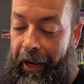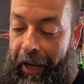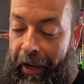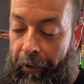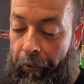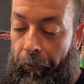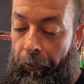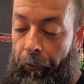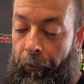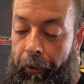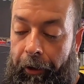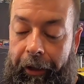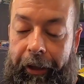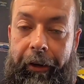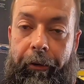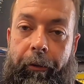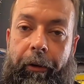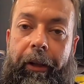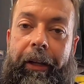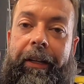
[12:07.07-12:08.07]
It
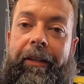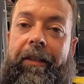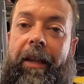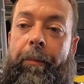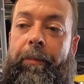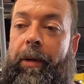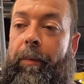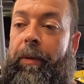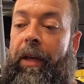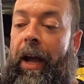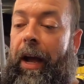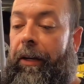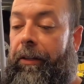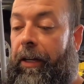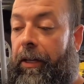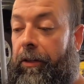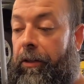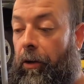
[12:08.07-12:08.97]
really steps up the octane.